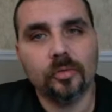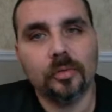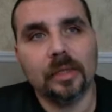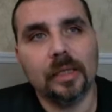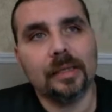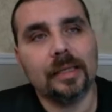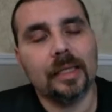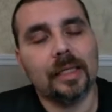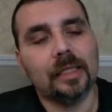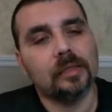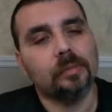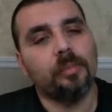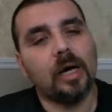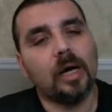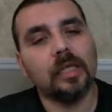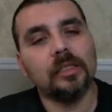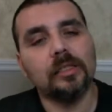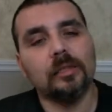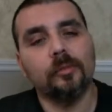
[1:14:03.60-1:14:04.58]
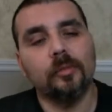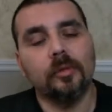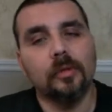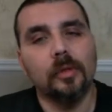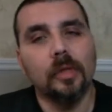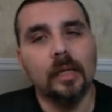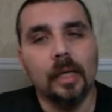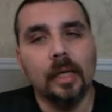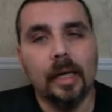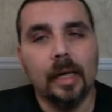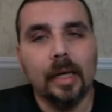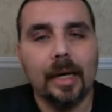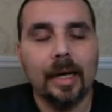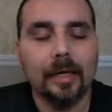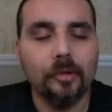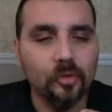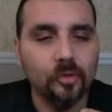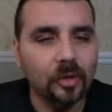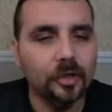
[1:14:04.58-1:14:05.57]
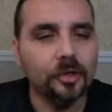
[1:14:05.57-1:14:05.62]
think that it's possible. And I
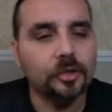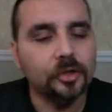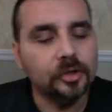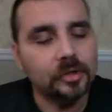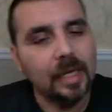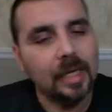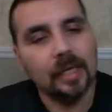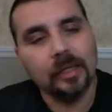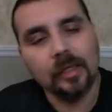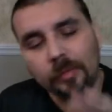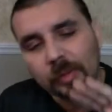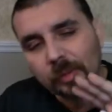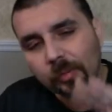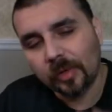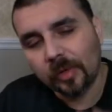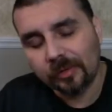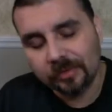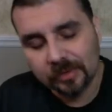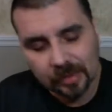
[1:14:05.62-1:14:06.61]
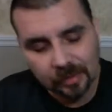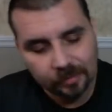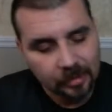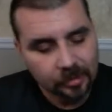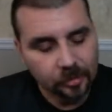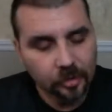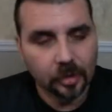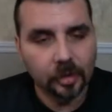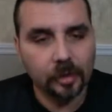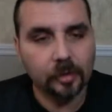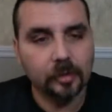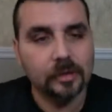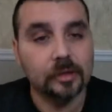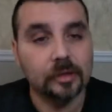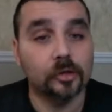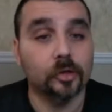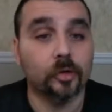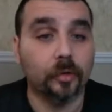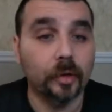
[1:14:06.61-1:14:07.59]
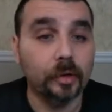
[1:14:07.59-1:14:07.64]
do understand that people have stepped in, they're going to
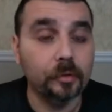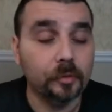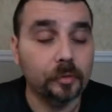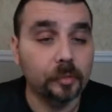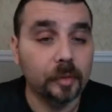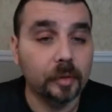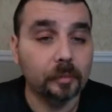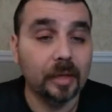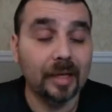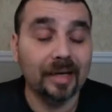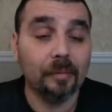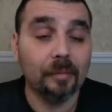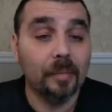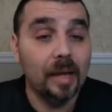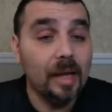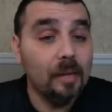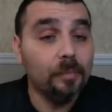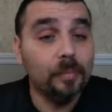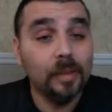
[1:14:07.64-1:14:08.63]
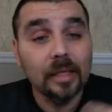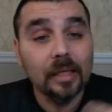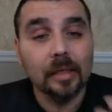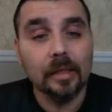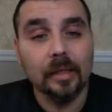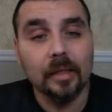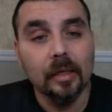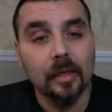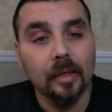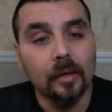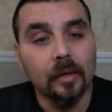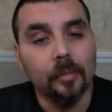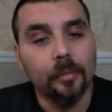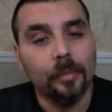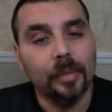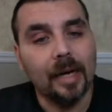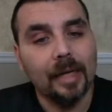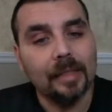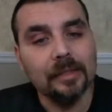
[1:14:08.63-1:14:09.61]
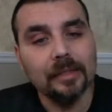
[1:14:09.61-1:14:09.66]
disagree with me. And it may be.
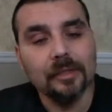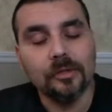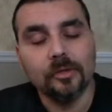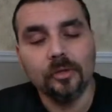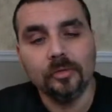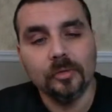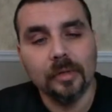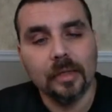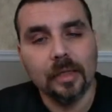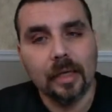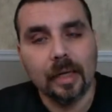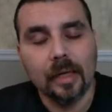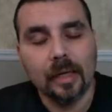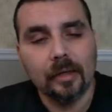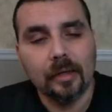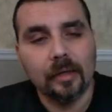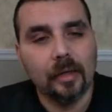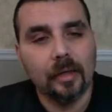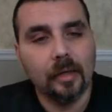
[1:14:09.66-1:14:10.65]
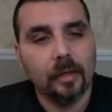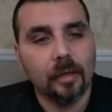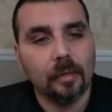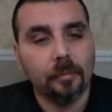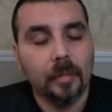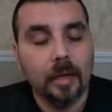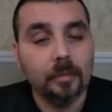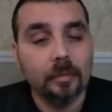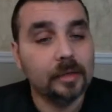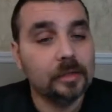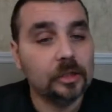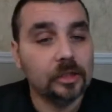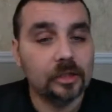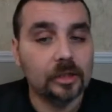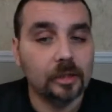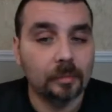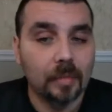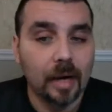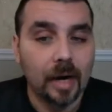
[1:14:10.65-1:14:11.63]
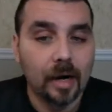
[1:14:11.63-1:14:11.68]
But I just don't, maybe just
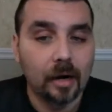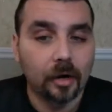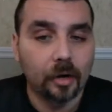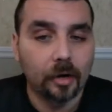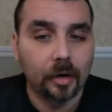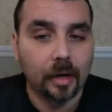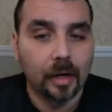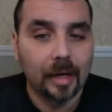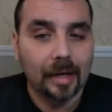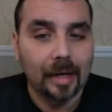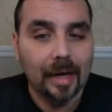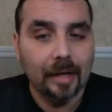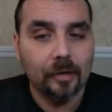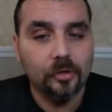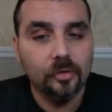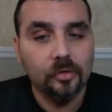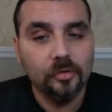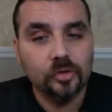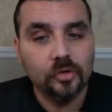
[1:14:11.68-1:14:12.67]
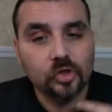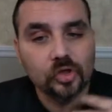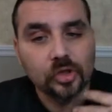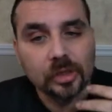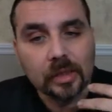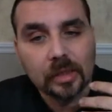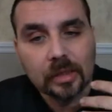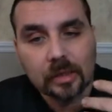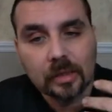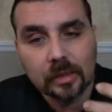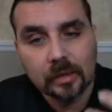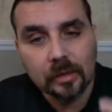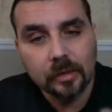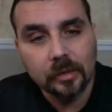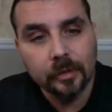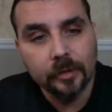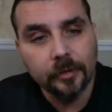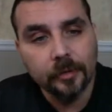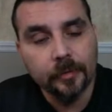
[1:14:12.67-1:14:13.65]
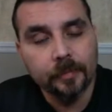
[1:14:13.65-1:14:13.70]
in my heart, I couldn't see,
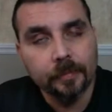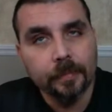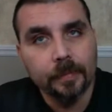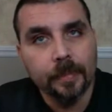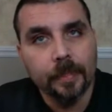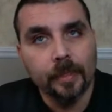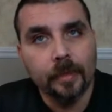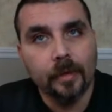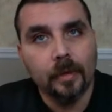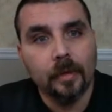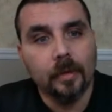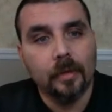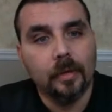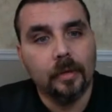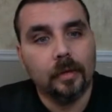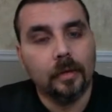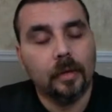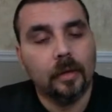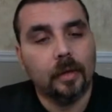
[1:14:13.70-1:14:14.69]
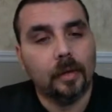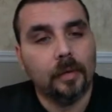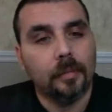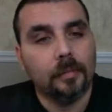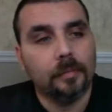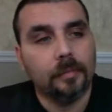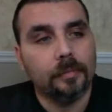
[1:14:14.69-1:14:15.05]
it